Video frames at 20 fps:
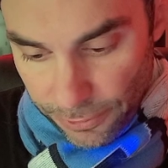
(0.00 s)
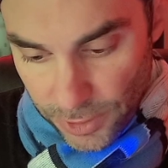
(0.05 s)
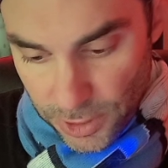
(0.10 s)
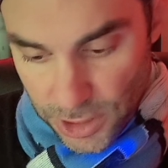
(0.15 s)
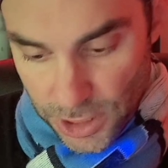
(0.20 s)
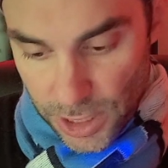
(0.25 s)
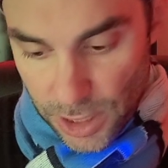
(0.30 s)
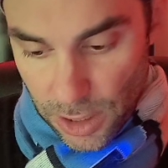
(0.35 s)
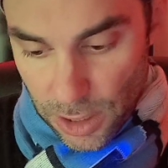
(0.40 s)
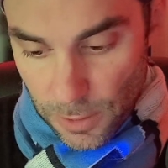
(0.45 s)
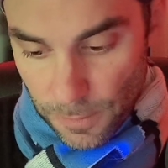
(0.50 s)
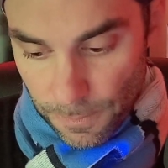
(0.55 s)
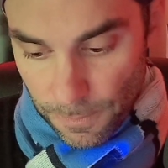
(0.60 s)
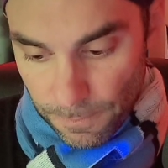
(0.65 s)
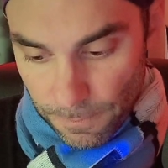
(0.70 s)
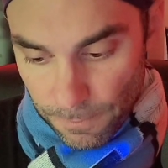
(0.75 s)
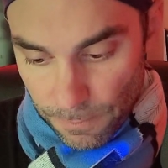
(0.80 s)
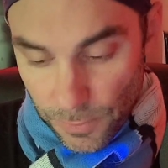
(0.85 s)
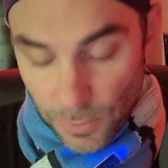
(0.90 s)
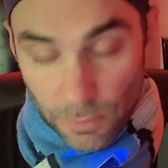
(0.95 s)
is here.
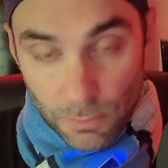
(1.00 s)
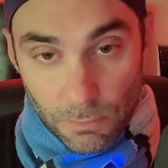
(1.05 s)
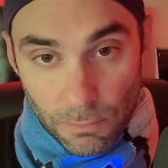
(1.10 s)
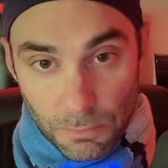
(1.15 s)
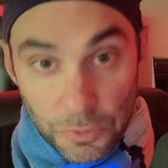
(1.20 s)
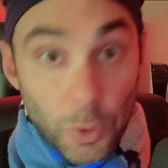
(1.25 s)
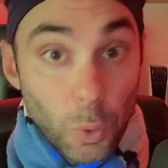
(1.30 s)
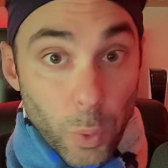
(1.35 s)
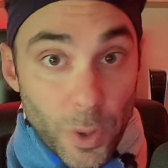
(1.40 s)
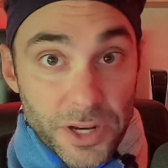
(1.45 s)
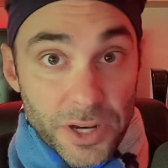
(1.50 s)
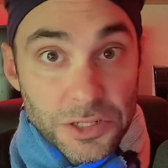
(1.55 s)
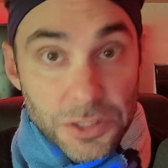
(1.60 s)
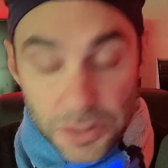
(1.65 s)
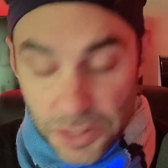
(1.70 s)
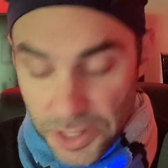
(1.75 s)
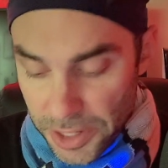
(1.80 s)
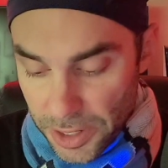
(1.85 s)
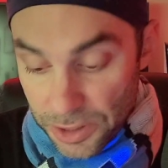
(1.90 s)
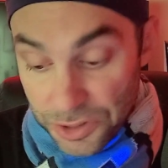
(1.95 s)
The
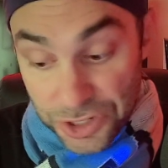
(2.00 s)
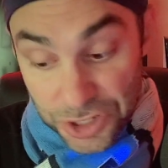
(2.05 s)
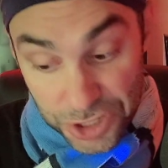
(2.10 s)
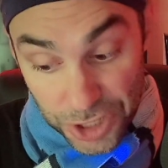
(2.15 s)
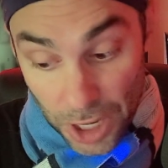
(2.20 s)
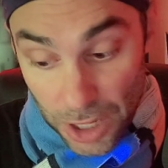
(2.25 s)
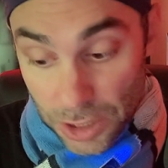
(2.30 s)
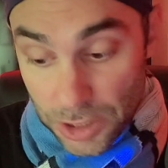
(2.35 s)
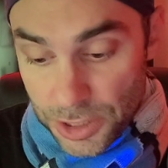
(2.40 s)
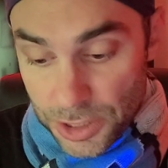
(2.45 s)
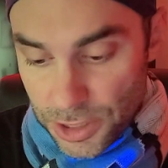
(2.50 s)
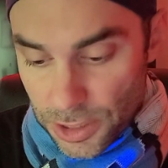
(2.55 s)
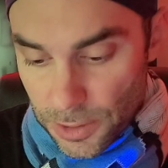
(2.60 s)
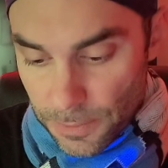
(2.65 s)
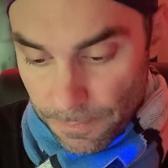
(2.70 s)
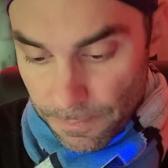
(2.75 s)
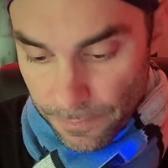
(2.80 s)
winter here sucks.